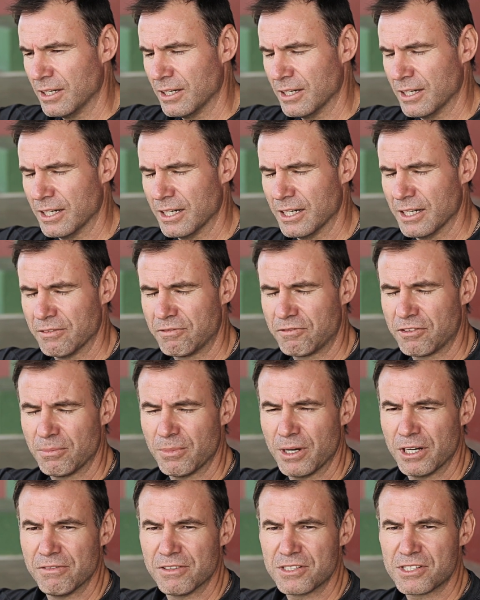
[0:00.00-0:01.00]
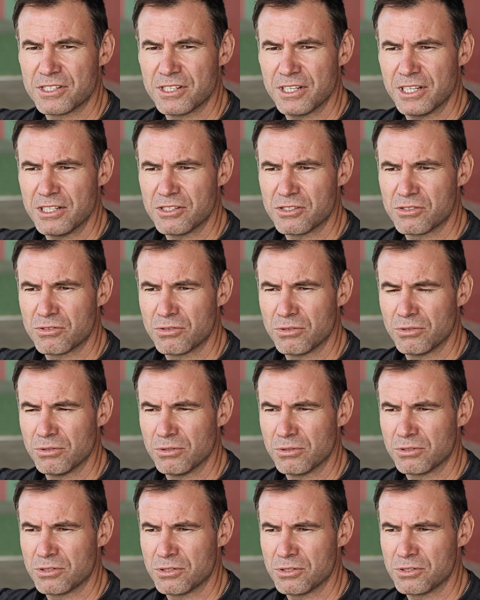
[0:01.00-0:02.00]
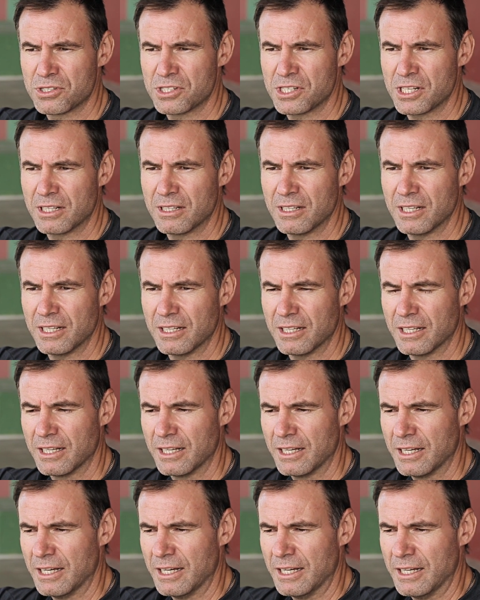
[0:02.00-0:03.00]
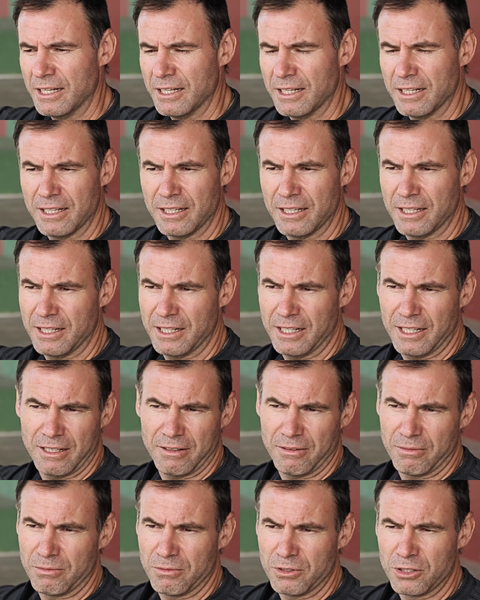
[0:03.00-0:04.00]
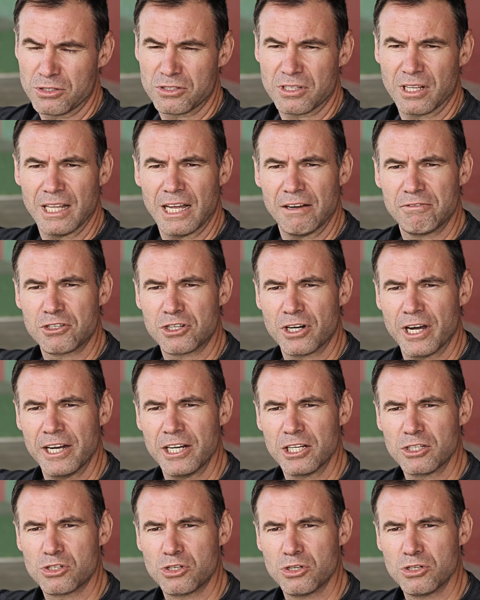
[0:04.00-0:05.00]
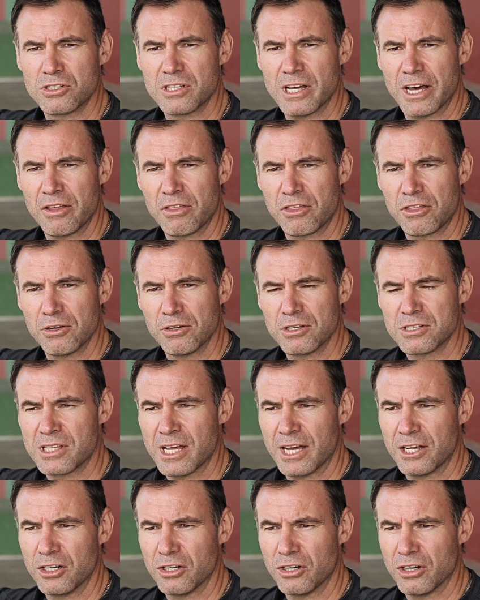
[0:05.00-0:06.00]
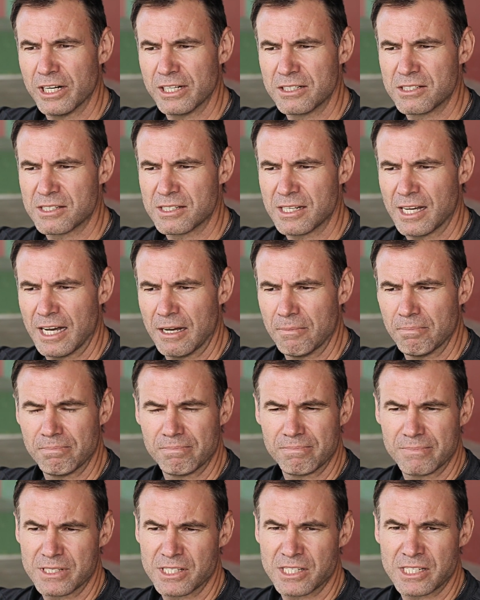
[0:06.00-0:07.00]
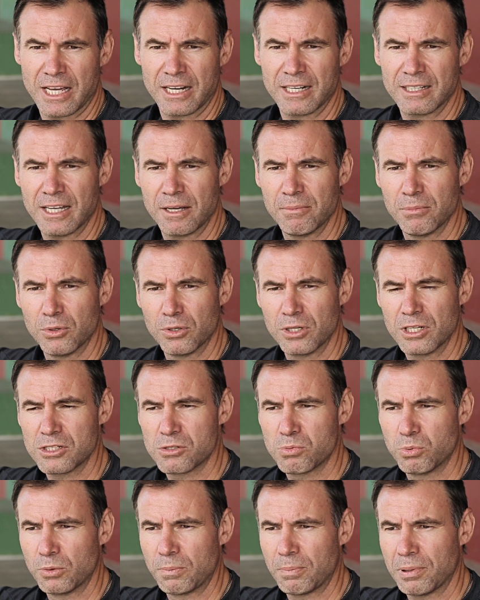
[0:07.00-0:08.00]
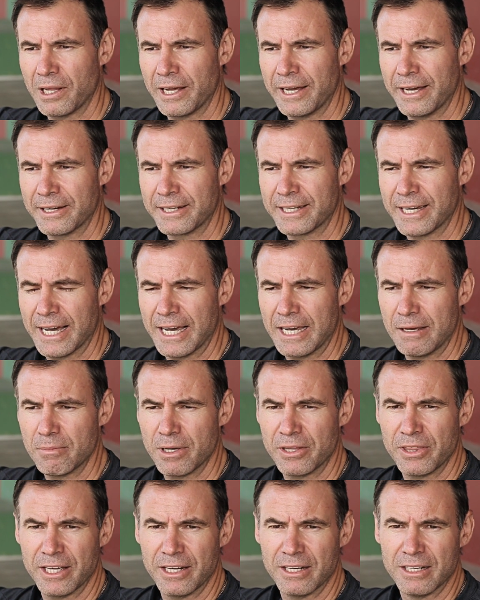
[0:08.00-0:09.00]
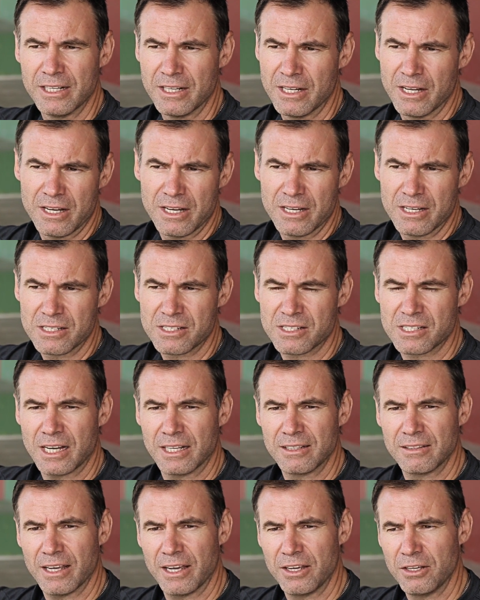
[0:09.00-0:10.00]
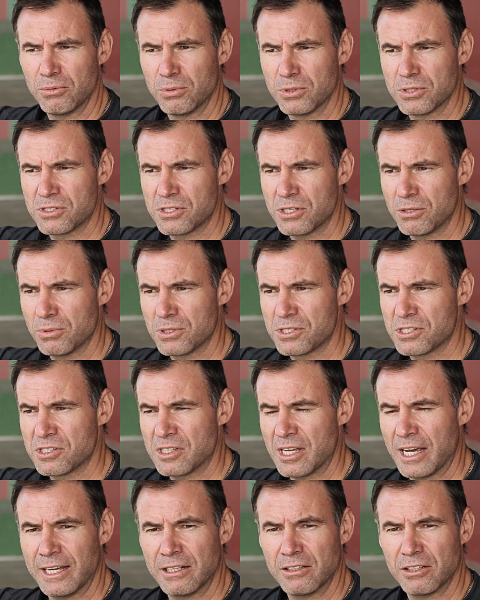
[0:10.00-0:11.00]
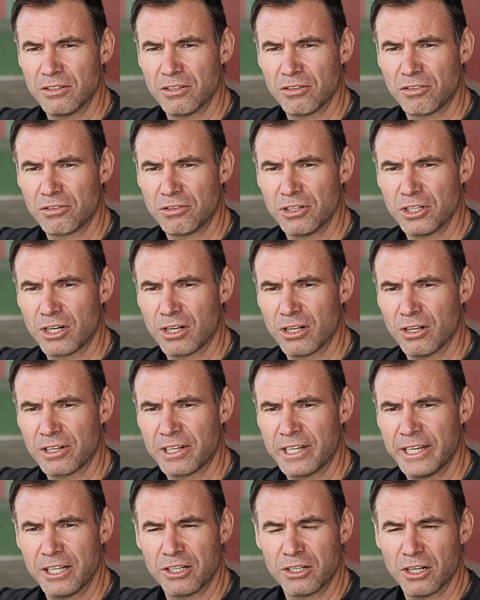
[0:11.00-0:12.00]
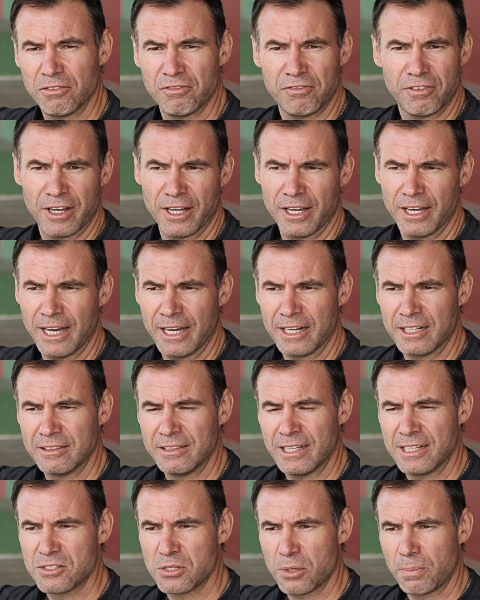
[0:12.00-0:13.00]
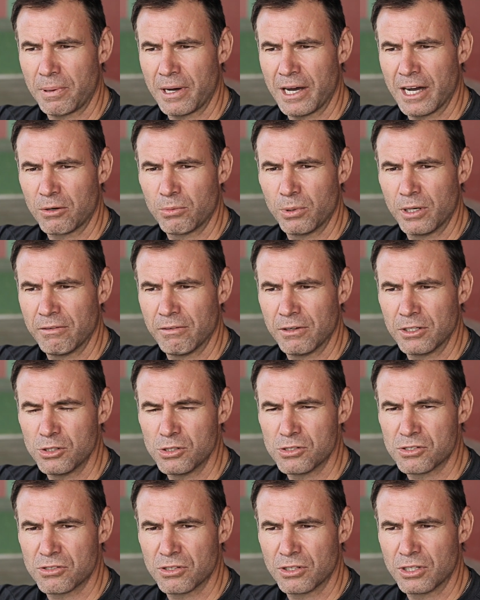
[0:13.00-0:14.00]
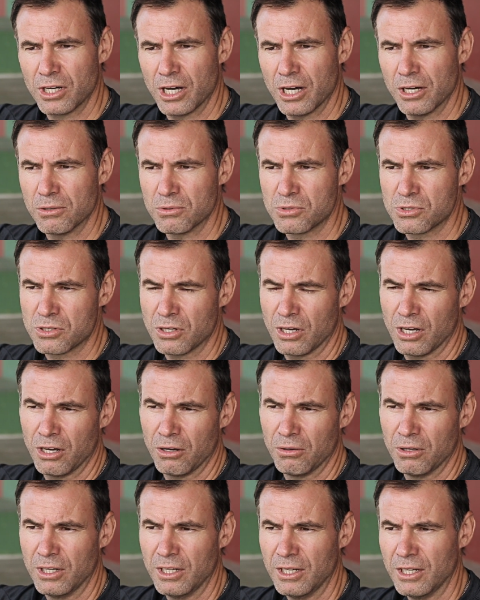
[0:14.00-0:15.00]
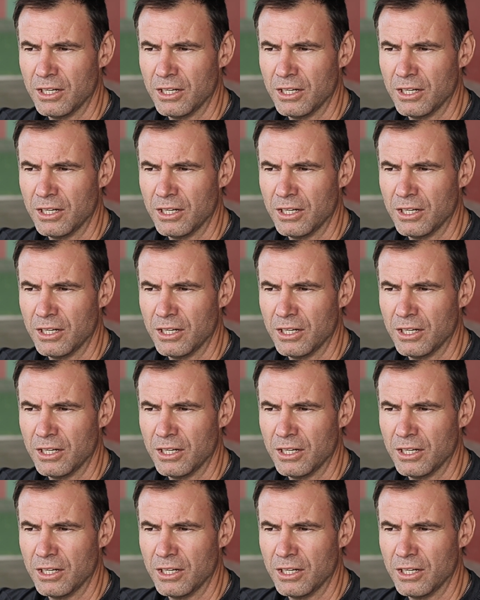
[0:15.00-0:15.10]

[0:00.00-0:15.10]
from overseas to Sydney. Used to love training. Tuesday, Thursday nights, Saturday mornings would play our game, and then Sunday it was standard, the 3 o'clock kickoff at Adenza Park where everyone used to go. So,